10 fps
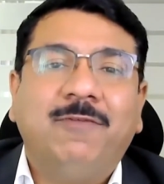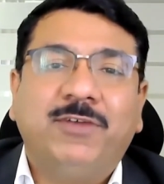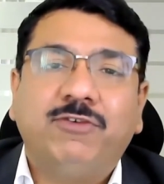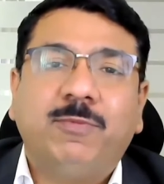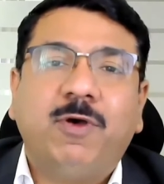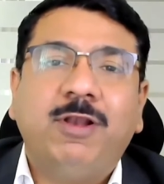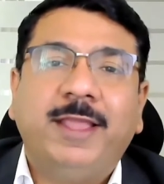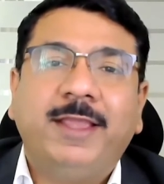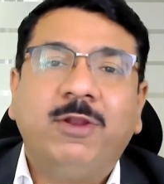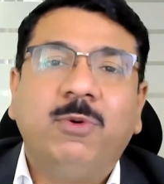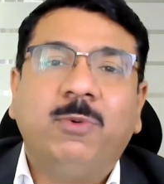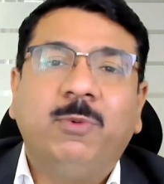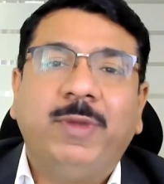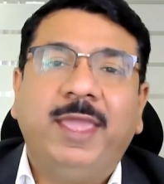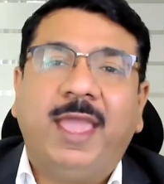First of all,
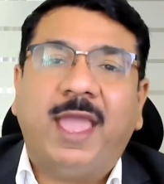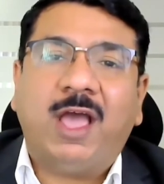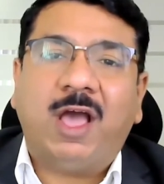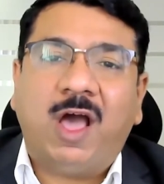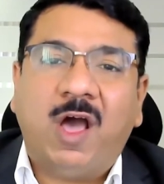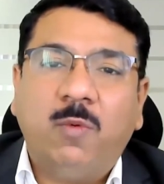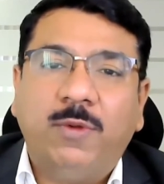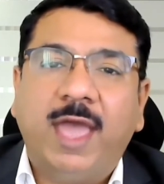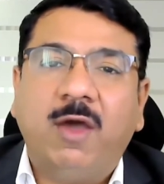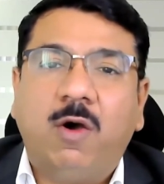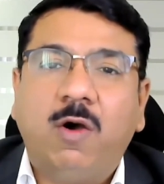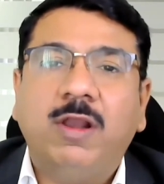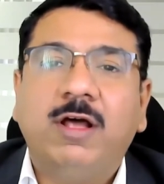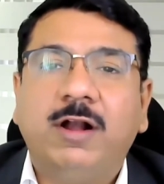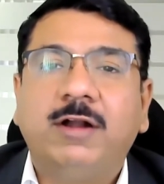we have
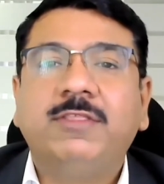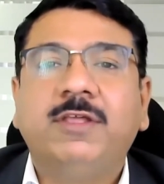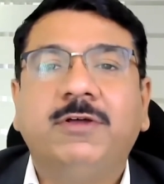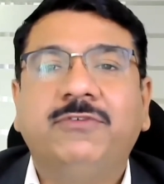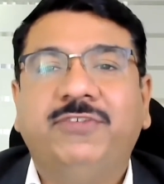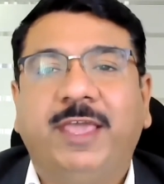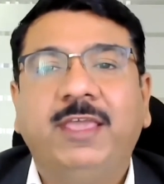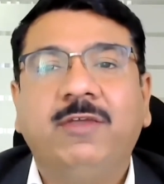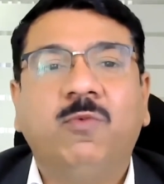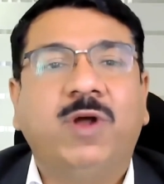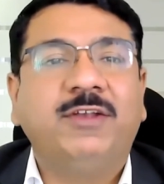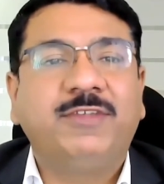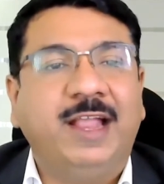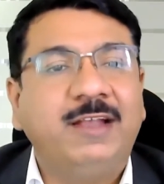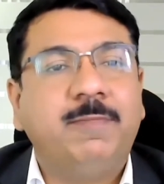all heard the saying, "What's
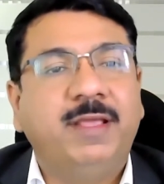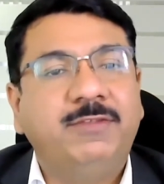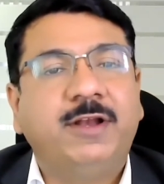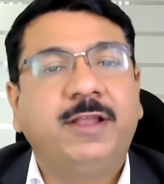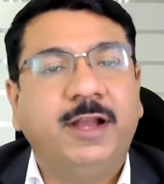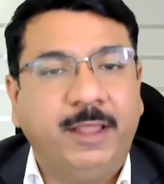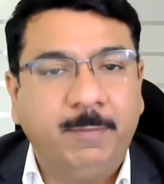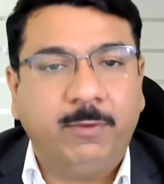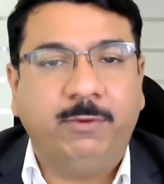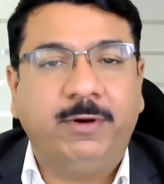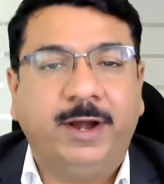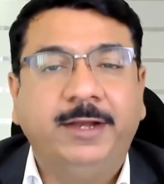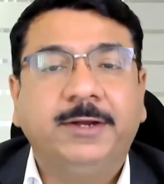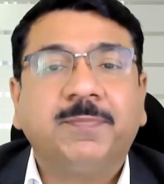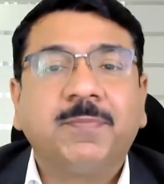get measured, get improved,"
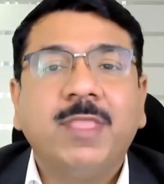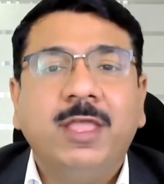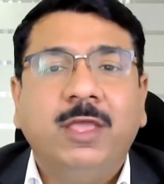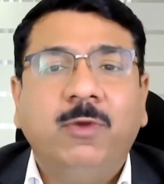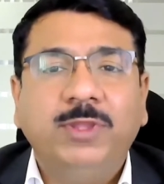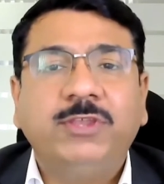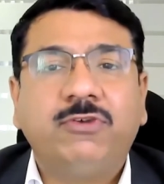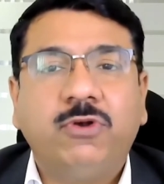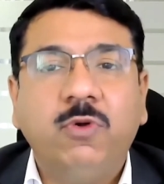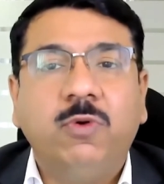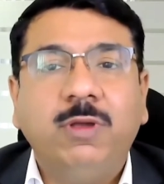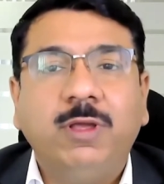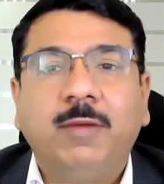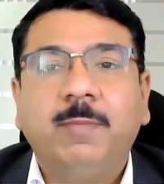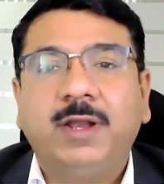right? Which is
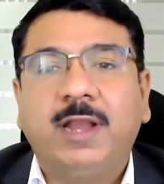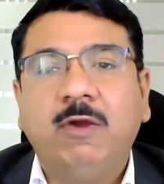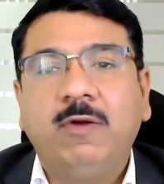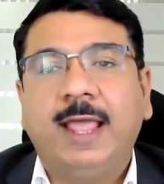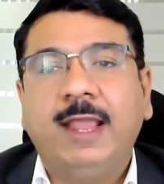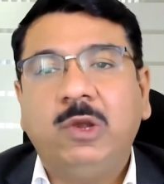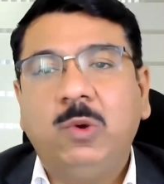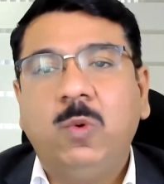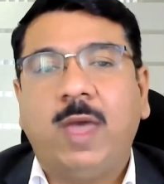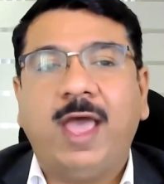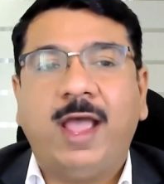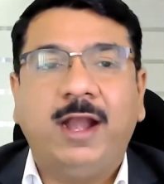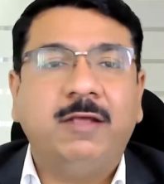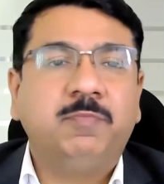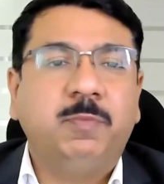true, but I would like to
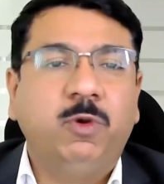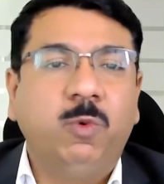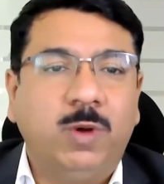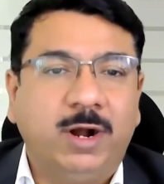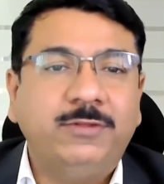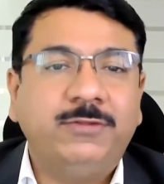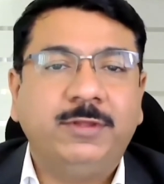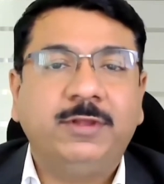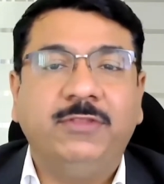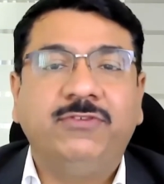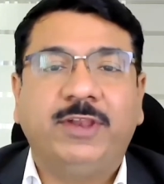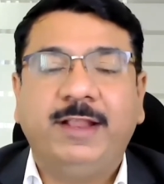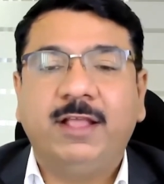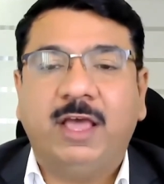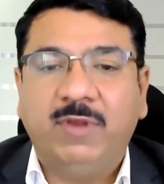add a few words
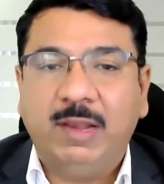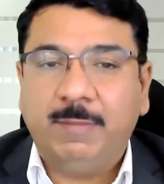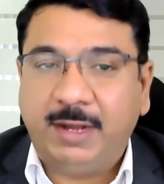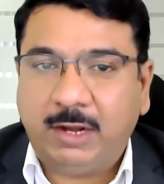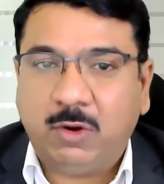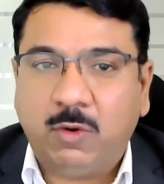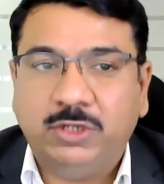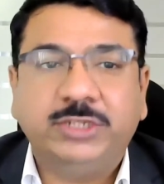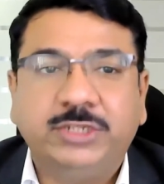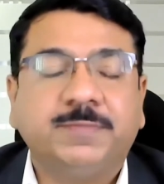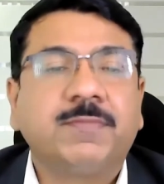considering the available technologies.